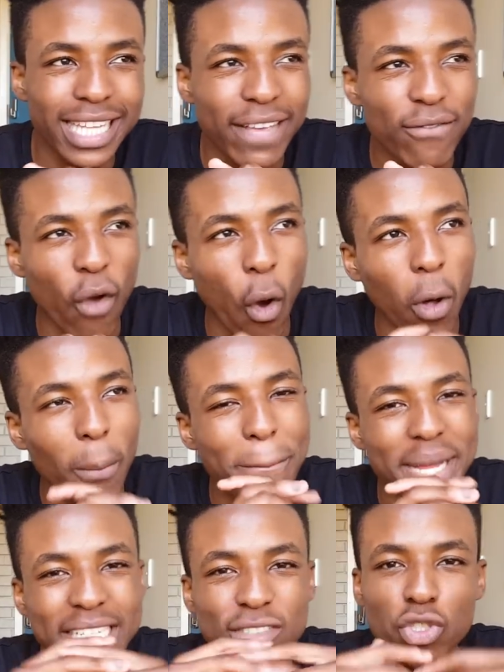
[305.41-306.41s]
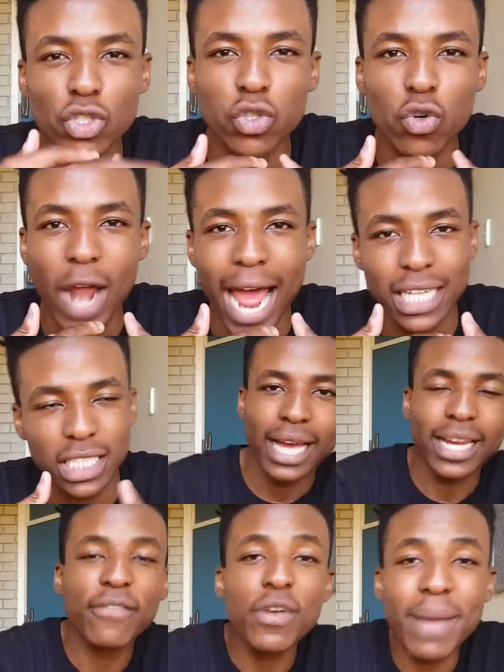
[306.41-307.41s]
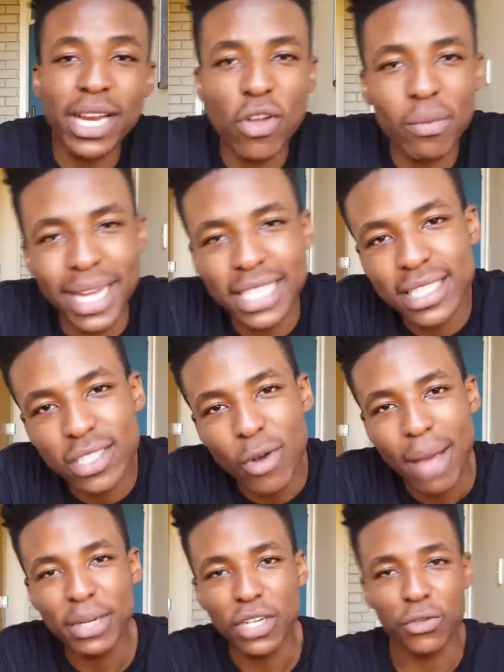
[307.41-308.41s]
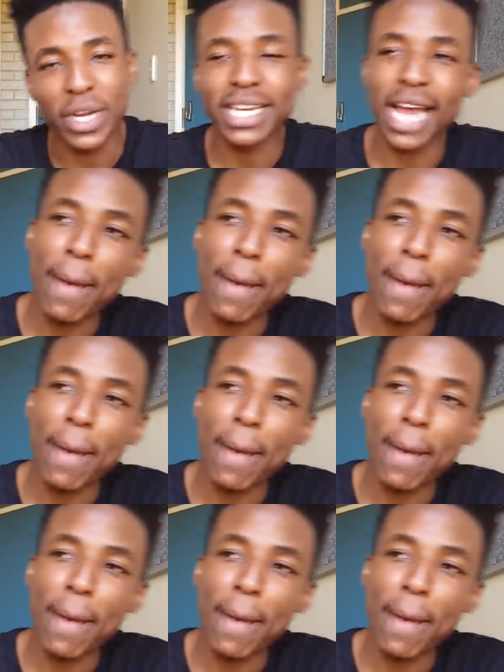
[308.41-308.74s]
They've all been trashed. And everybody on my Instagram agreed.